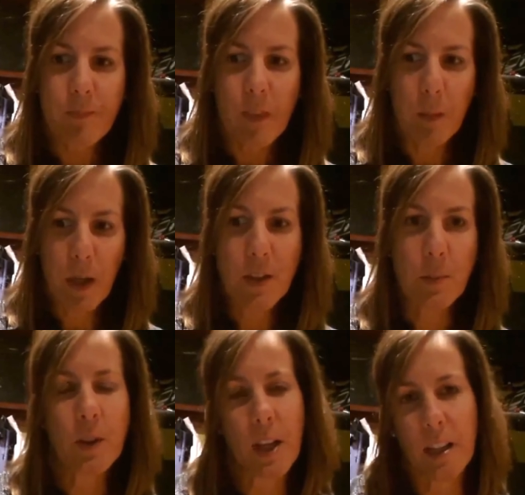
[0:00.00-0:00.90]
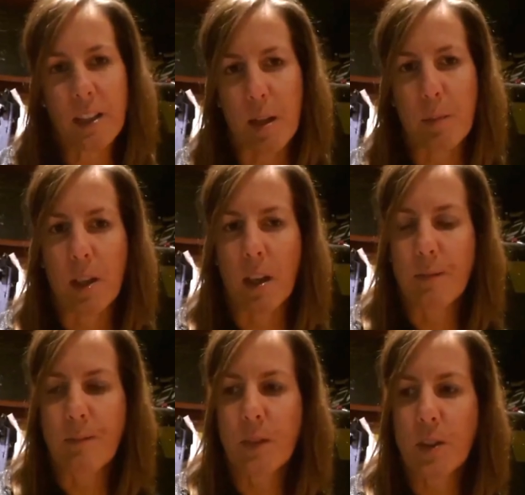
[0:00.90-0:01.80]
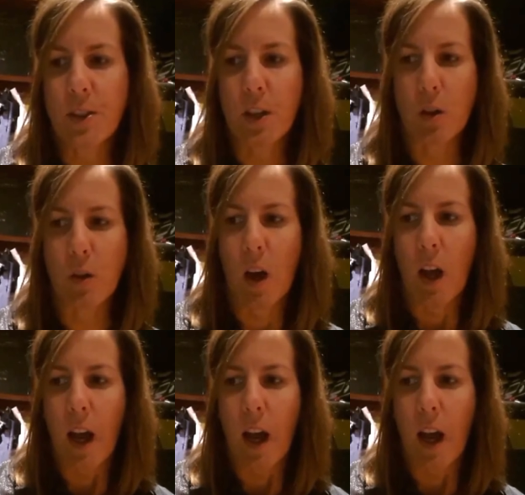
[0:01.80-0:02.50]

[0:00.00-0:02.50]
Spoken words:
But at this point, I had accepted it. So